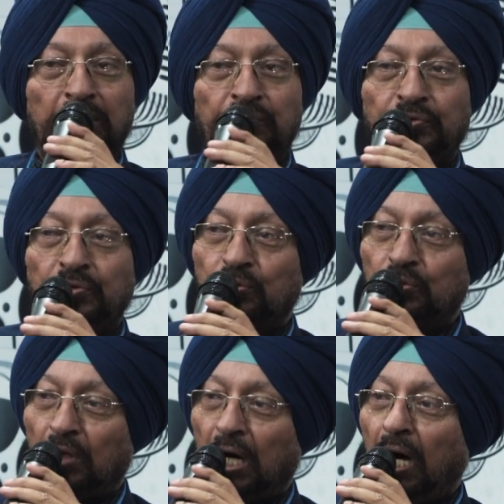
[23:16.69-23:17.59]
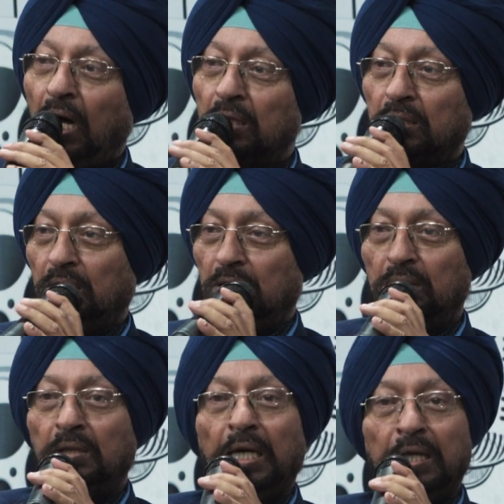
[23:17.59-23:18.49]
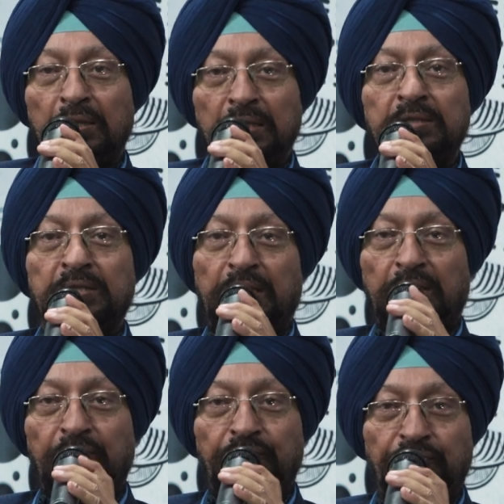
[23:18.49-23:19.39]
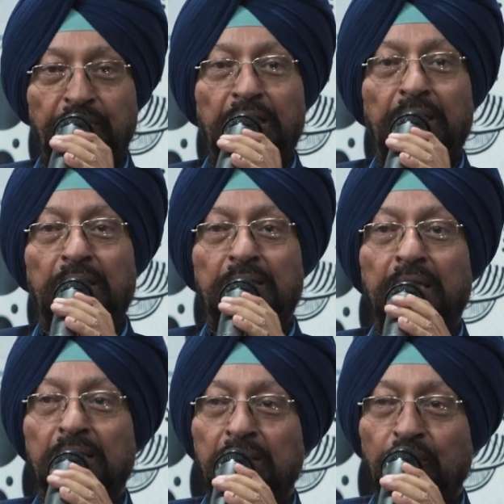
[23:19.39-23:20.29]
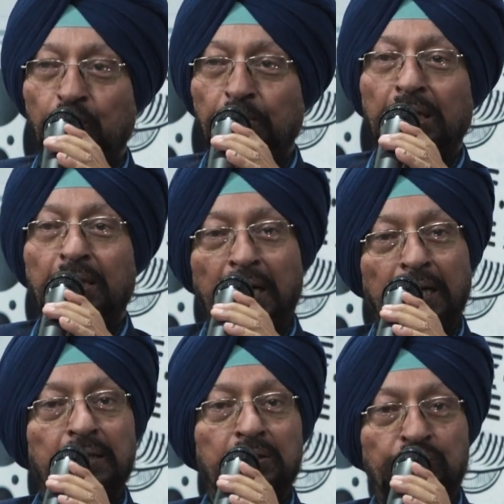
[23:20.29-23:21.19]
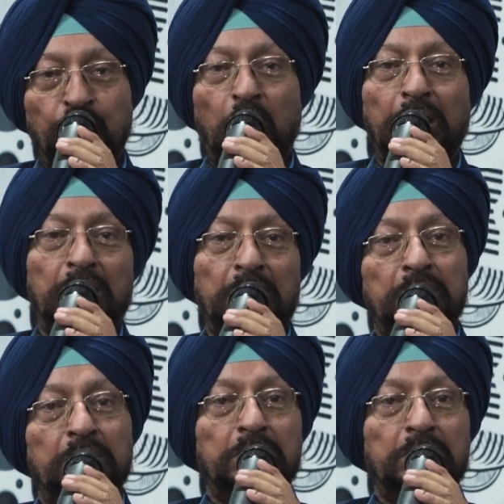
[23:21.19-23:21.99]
if you are intrinsically feeling that the humankind is one,